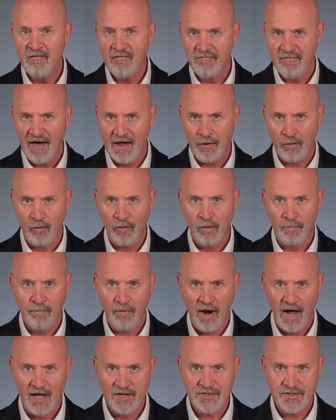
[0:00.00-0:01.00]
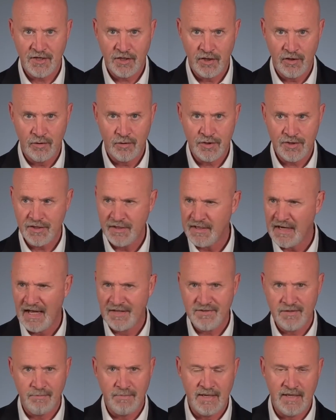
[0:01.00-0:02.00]
federal prosecution, not
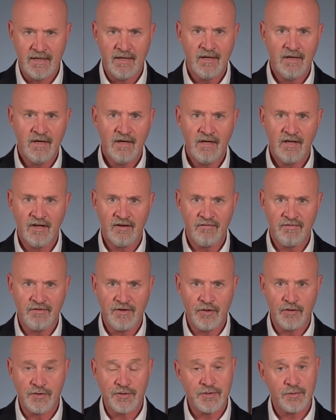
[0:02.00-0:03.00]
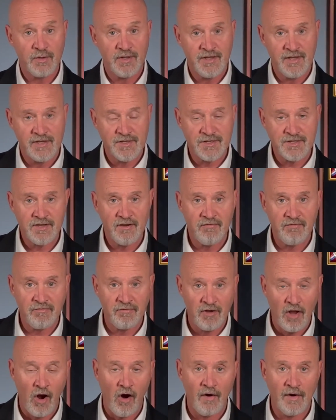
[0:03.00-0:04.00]
to be confused with his
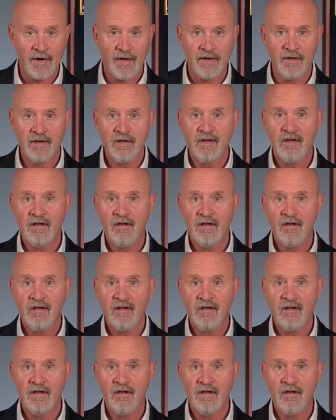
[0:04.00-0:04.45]
Florida